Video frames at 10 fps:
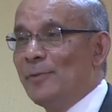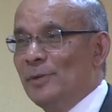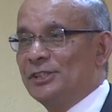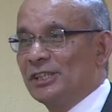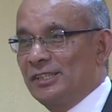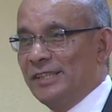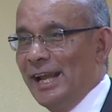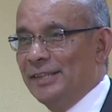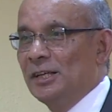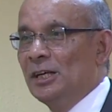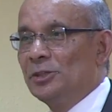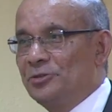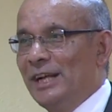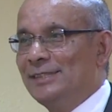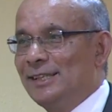in which a state
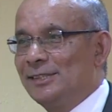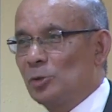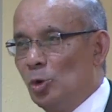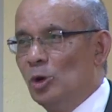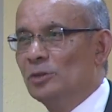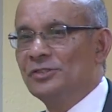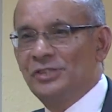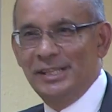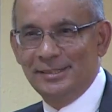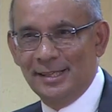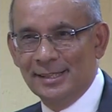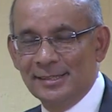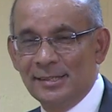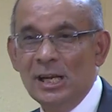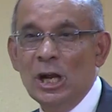treats its own
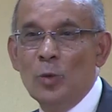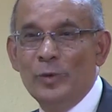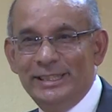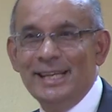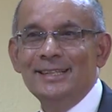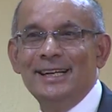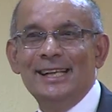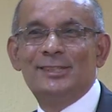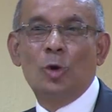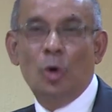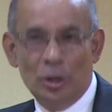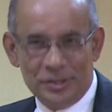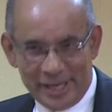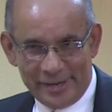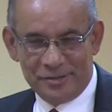citizens within its
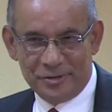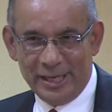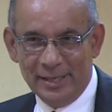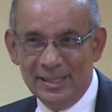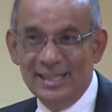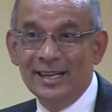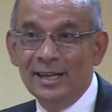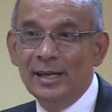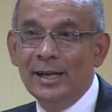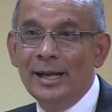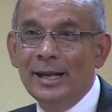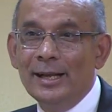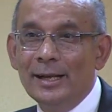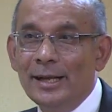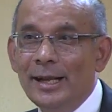own territory
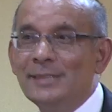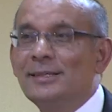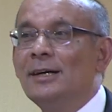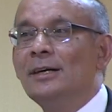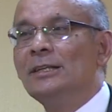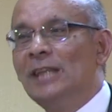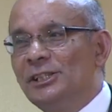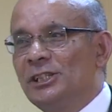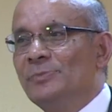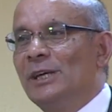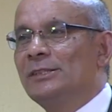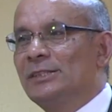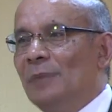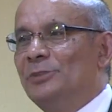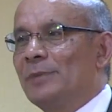is a legitimate
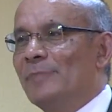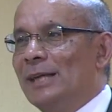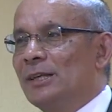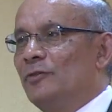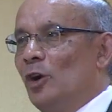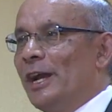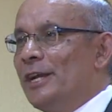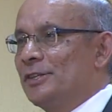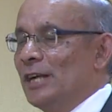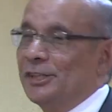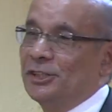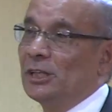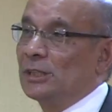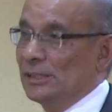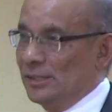subject matter for
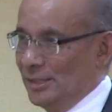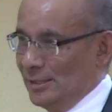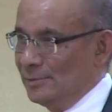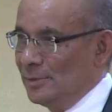international concern.